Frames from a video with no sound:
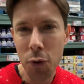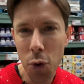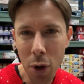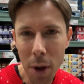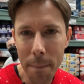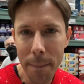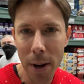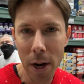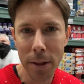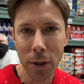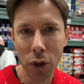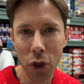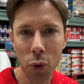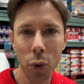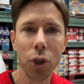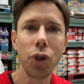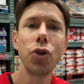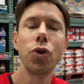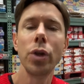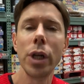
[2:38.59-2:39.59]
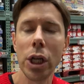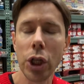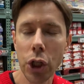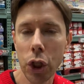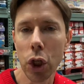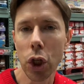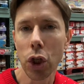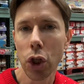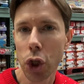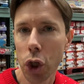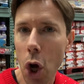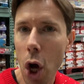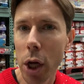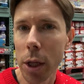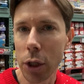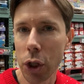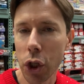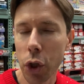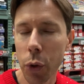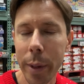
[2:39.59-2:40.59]
you compare this to a traditional
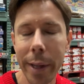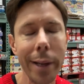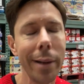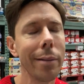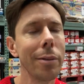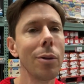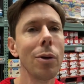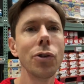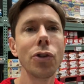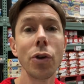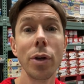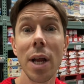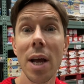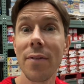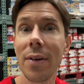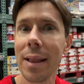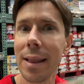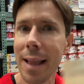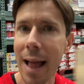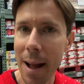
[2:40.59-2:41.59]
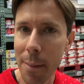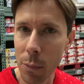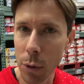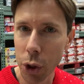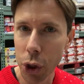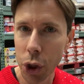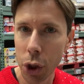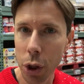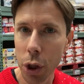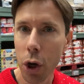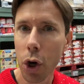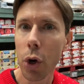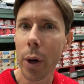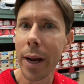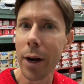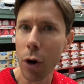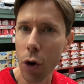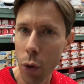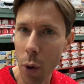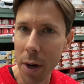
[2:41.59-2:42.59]
chocolate treat, those are gonna have a lot more sugar
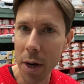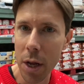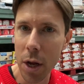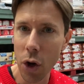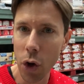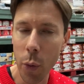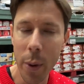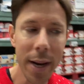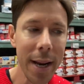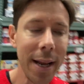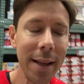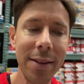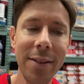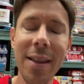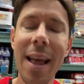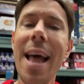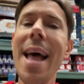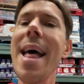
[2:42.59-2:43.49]
and cruddy ingredients.